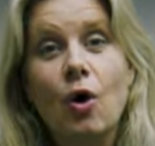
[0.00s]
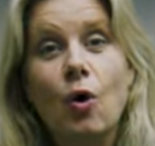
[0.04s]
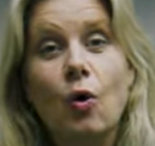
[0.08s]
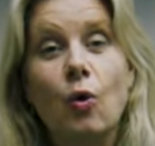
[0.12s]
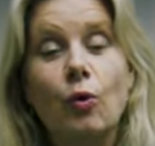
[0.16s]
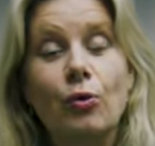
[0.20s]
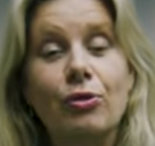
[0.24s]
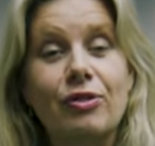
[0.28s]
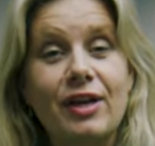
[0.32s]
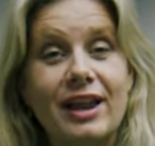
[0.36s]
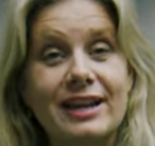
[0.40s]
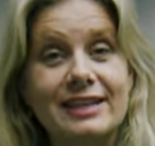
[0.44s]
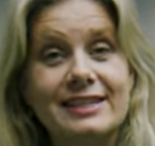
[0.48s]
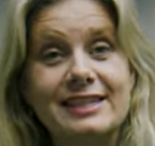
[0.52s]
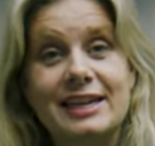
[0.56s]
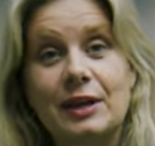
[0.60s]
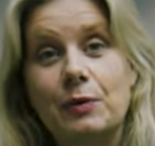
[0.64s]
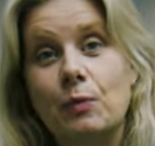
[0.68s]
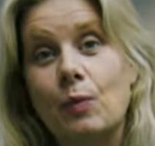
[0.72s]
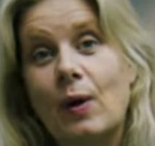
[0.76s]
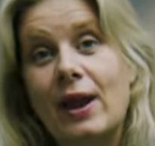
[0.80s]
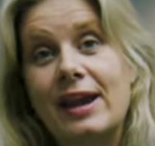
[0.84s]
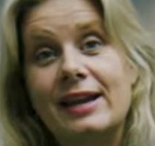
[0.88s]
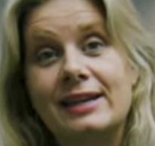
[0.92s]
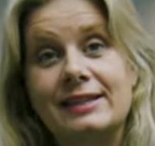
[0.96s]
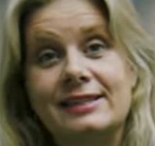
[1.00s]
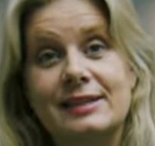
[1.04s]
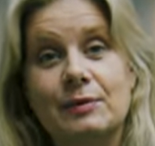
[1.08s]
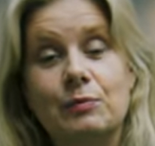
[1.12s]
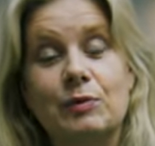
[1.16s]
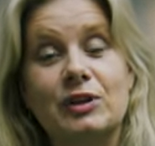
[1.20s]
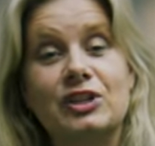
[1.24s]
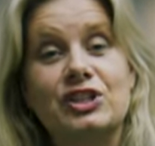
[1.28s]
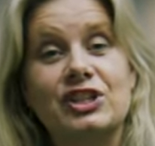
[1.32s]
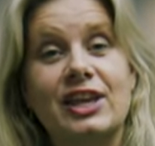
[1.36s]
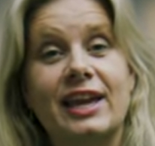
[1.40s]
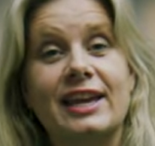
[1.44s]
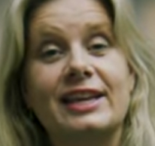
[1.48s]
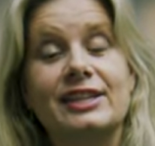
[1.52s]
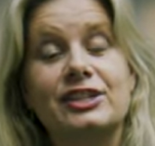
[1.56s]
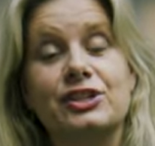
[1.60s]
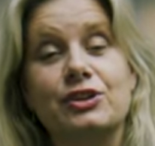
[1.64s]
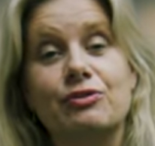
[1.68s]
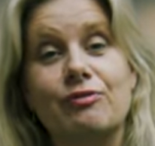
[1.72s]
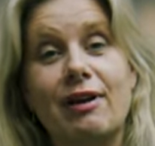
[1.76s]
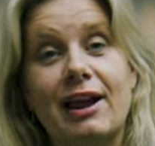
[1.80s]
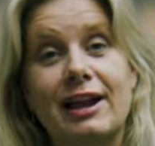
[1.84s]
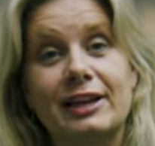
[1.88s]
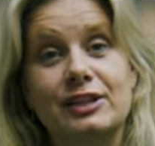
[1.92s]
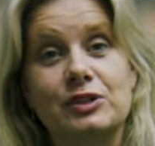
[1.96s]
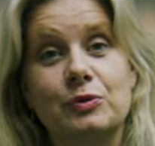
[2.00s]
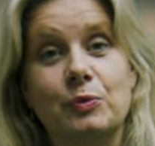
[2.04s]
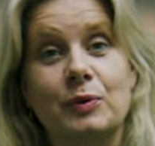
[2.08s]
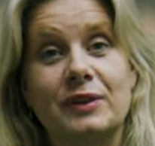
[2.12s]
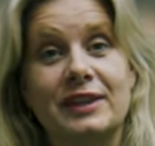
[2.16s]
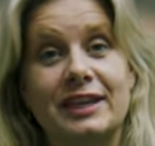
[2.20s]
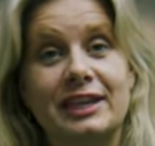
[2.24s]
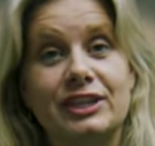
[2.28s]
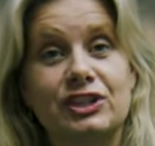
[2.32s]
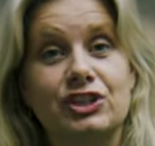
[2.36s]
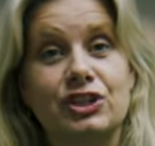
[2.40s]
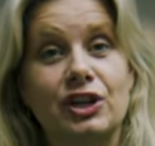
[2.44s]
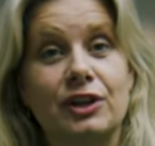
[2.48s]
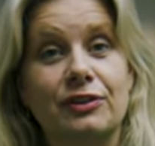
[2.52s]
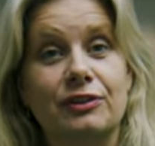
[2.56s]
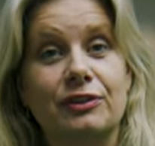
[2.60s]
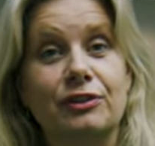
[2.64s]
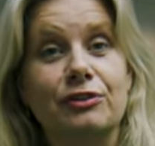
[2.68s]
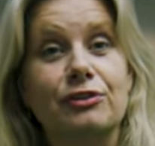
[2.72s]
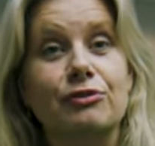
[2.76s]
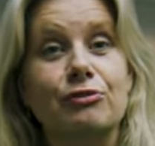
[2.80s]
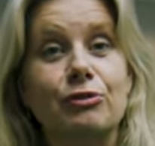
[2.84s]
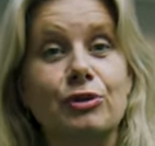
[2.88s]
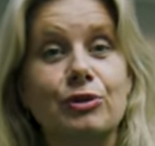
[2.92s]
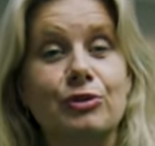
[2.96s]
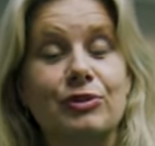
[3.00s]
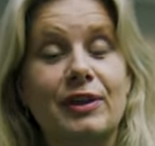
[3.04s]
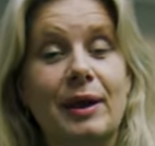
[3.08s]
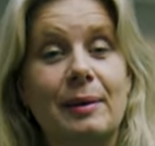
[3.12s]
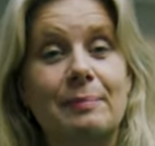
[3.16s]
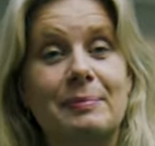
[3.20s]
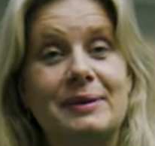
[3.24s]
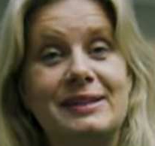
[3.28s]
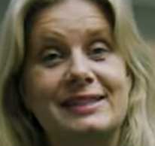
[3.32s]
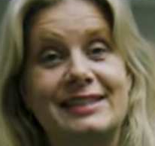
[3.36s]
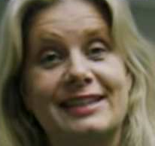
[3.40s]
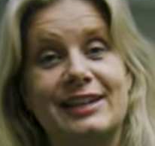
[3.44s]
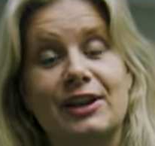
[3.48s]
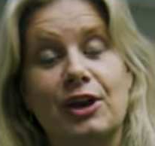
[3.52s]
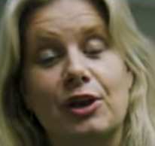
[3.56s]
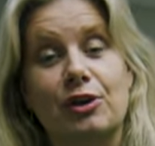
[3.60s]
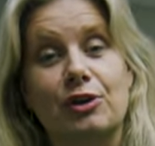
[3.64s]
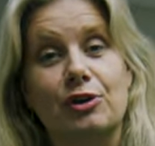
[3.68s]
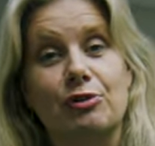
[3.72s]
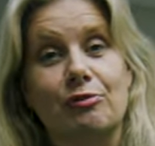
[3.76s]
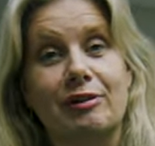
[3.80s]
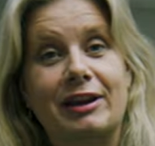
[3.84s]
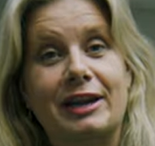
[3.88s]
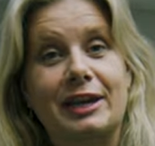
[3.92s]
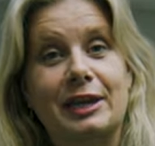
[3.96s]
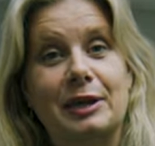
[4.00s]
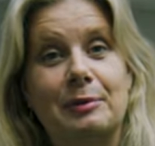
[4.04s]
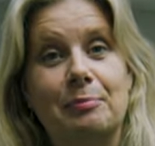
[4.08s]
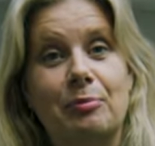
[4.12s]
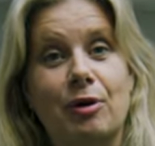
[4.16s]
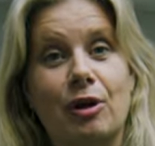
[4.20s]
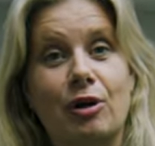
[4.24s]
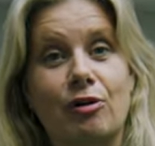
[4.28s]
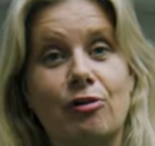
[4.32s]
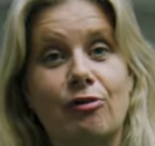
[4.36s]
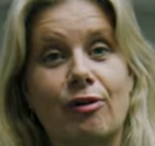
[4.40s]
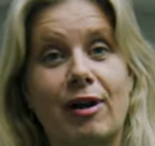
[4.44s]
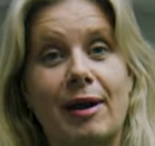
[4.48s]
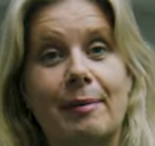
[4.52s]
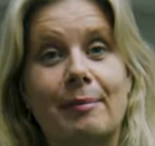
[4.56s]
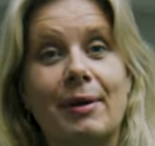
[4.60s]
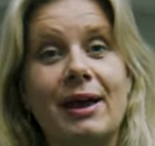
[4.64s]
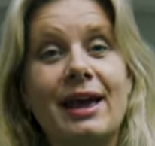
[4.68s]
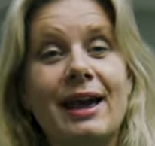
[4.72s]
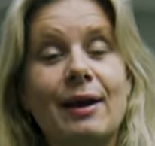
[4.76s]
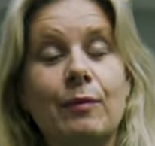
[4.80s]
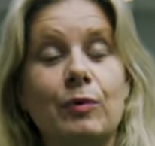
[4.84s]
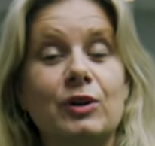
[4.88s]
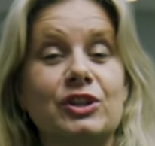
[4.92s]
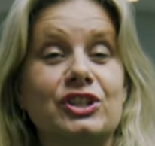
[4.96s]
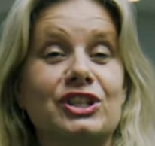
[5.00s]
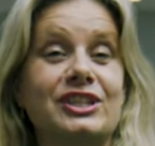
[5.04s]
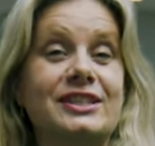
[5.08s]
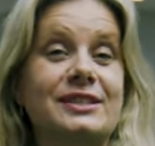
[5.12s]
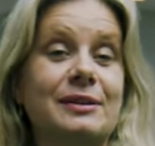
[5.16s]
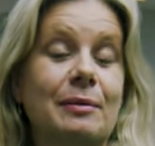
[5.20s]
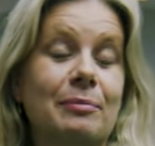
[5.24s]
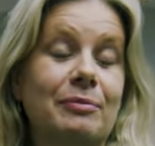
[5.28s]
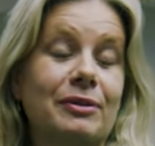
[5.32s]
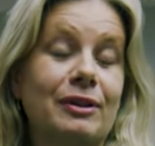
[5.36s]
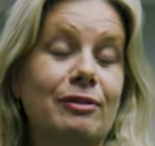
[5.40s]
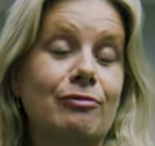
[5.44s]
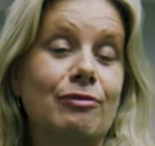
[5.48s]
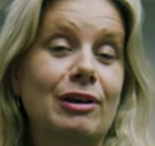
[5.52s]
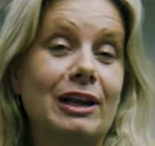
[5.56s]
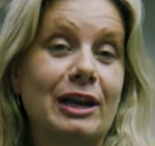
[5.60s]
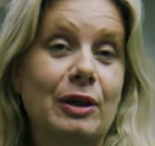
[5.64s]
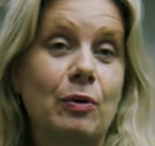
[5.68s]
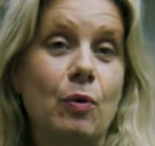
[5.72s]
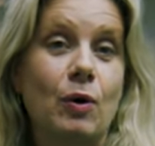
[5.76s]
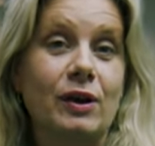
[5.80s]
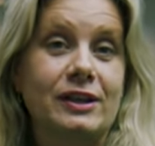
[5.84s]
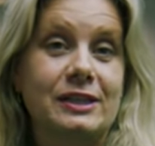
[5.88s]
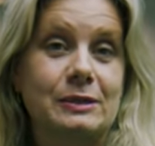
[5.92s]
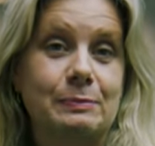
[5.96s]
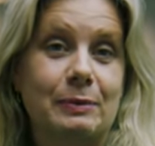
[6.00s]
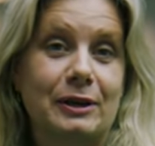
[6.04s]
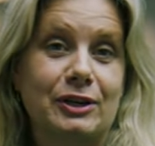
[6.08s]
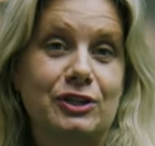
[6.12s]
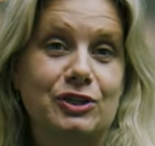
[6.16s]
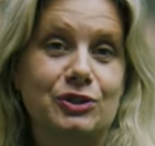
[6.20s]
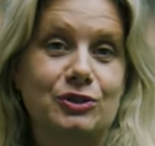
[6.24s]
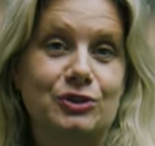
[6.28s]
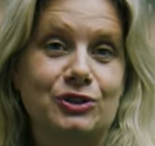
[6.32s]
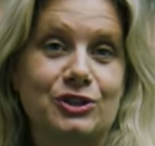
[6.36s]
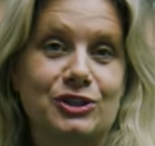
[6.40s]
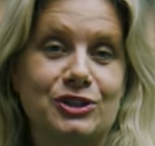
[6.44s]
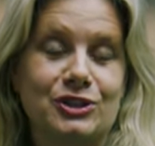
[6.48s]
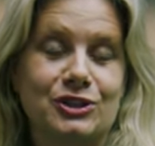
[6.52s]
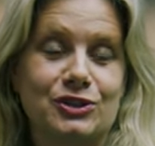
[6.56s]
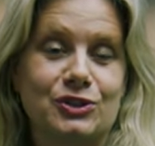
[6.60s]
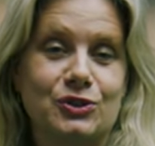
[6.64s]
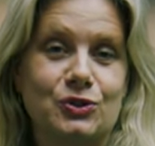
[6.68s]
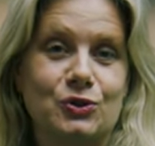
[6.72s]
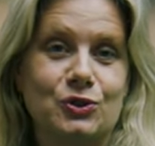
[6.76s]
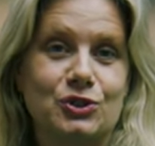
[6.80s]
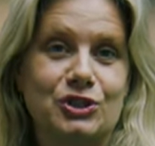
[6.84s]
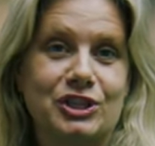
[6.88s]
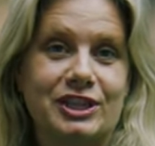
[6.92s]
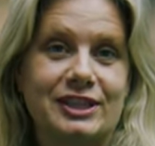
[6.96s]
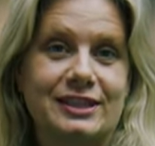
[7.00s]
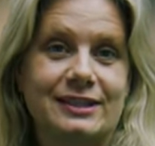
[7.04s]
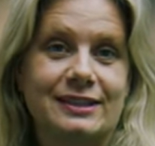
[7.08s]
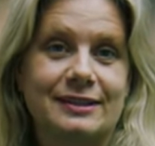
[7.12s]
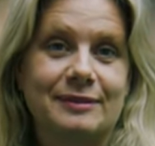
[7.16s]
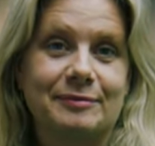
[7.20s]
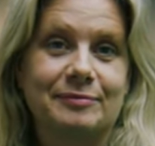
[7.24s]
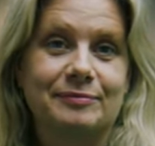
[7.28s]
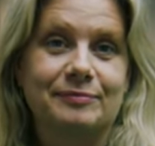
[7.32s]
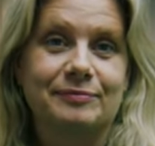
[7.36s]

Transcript: authentic ways in which they interact with each other through that busy co-curricular programme which is something really quite special to St George's.